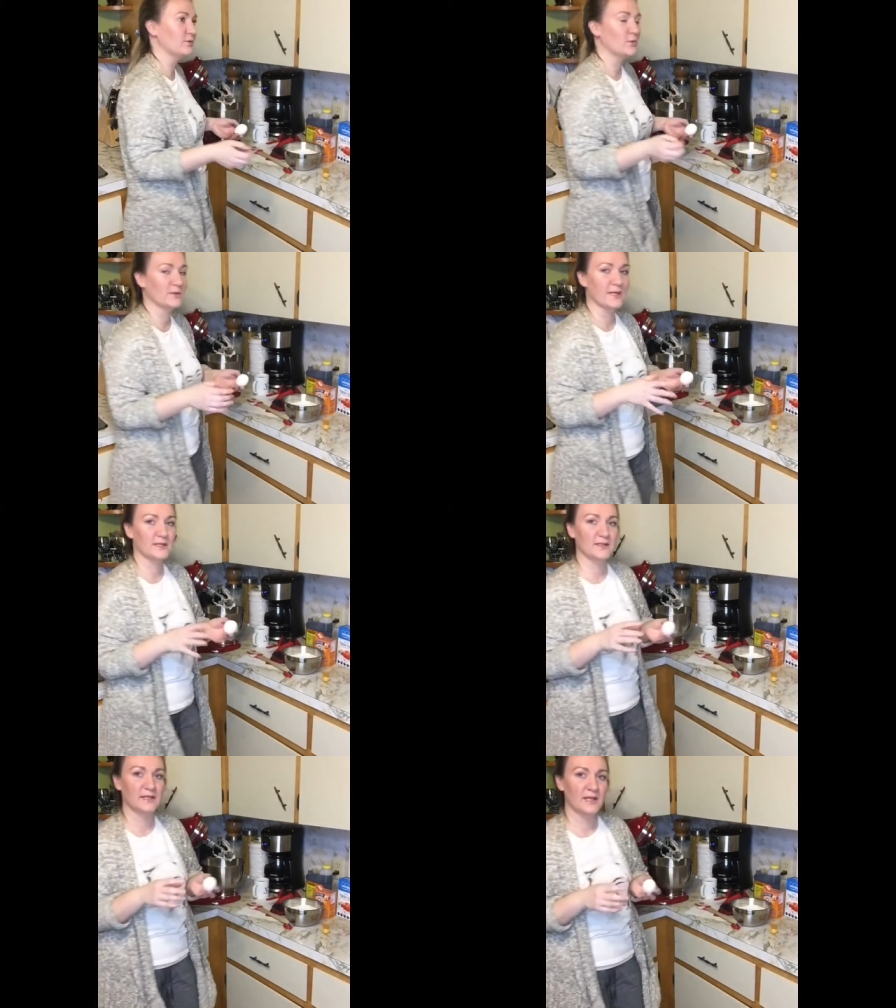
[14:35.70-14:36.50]
you're more
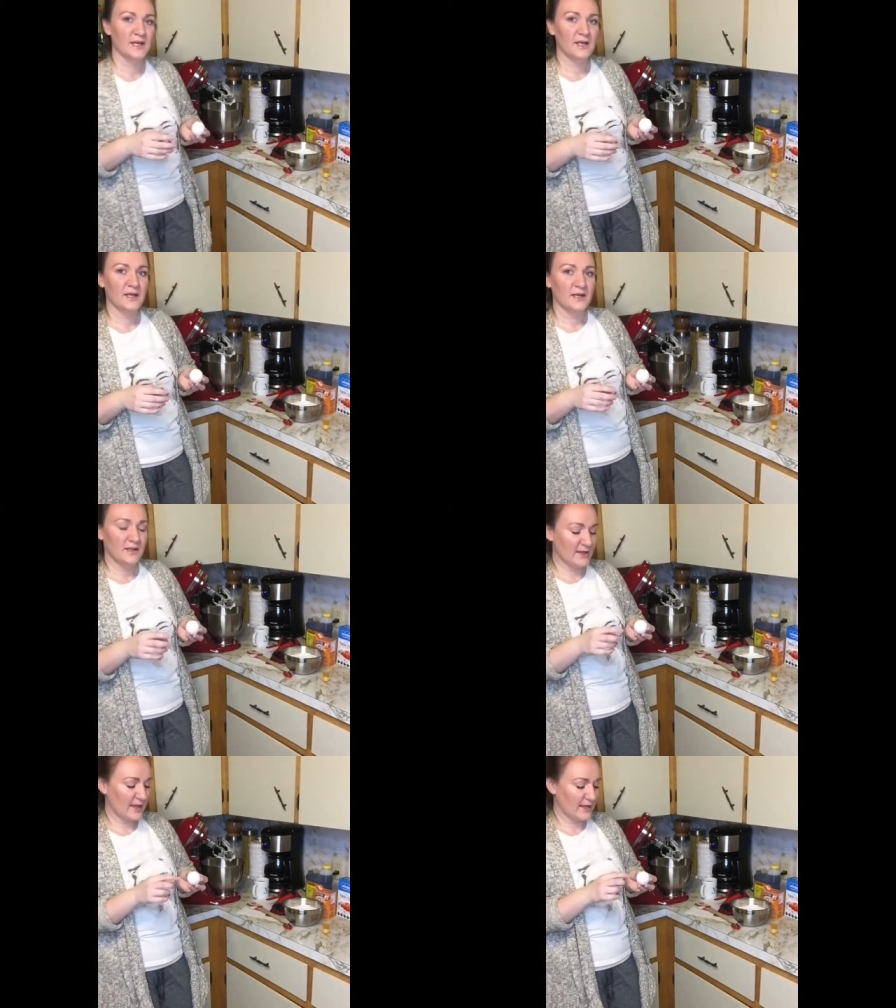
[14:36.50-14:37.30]
likely
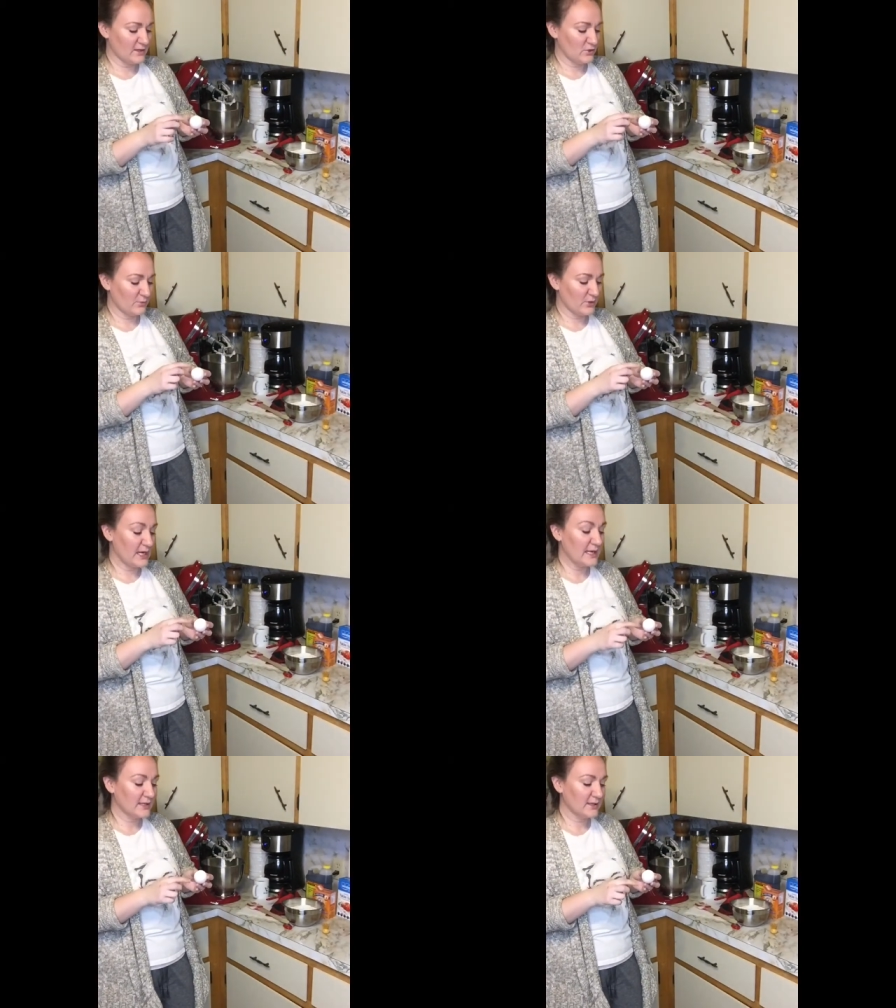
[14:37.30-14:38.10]
that you'll
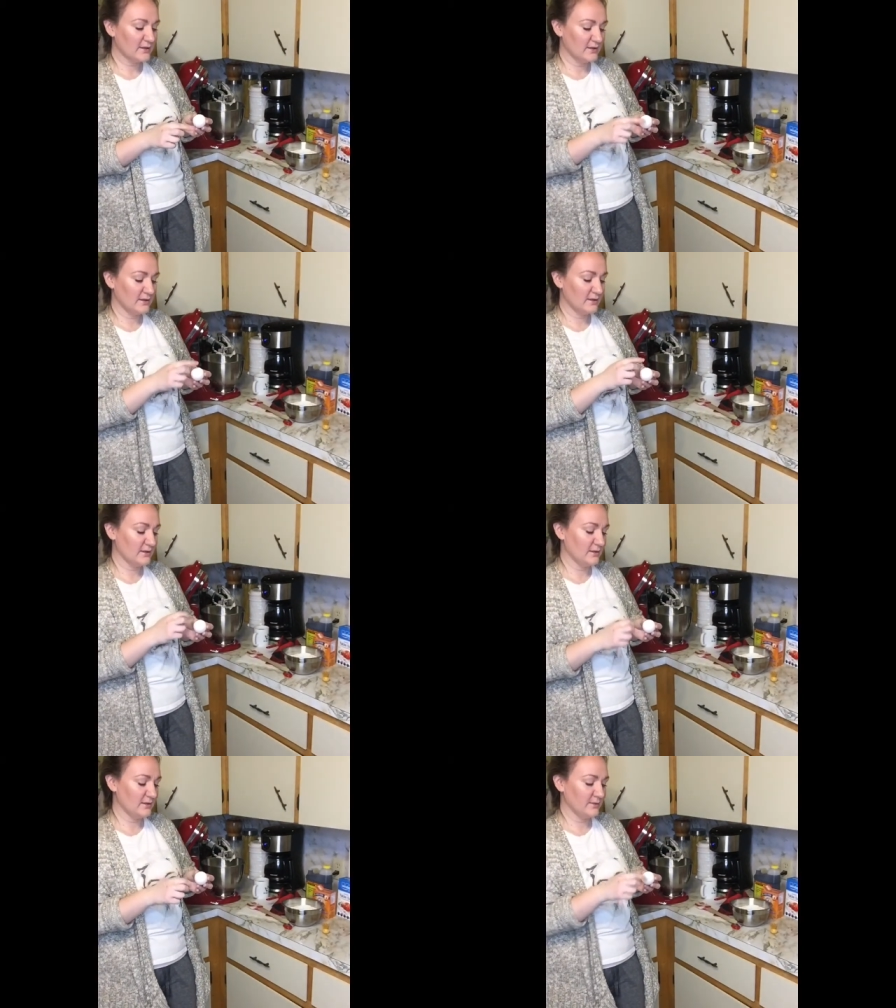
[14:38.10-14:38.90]
break
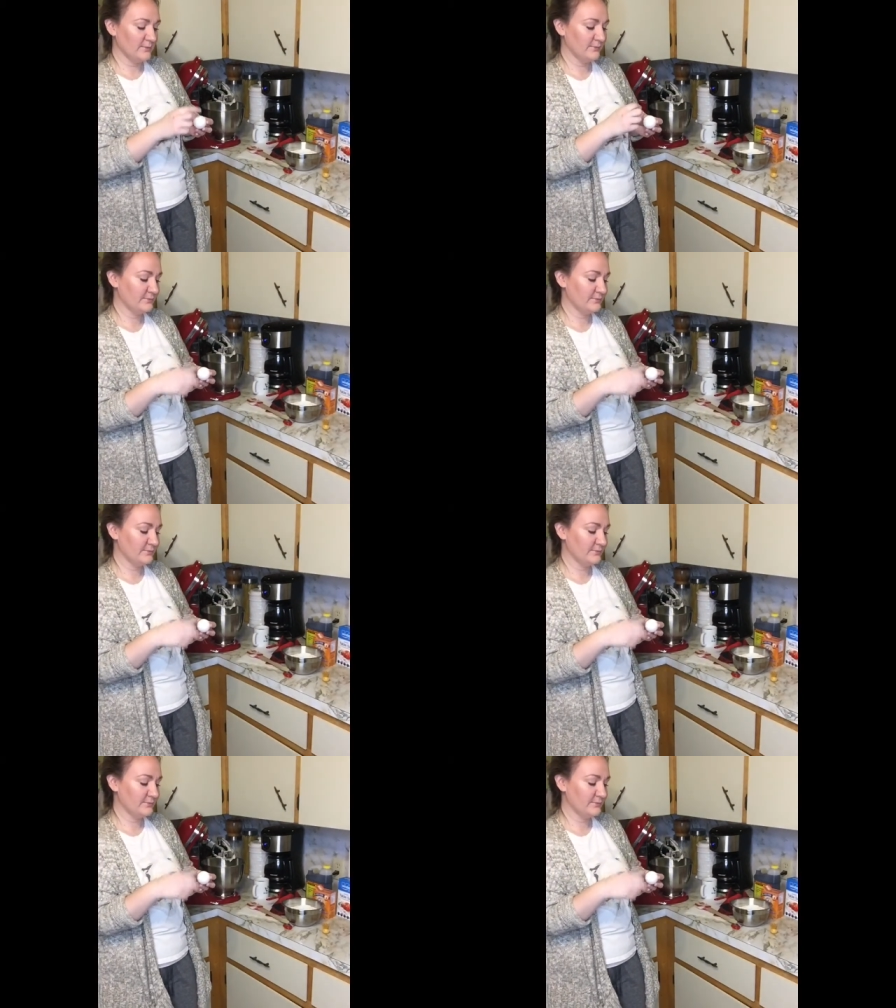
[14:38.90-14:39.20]
the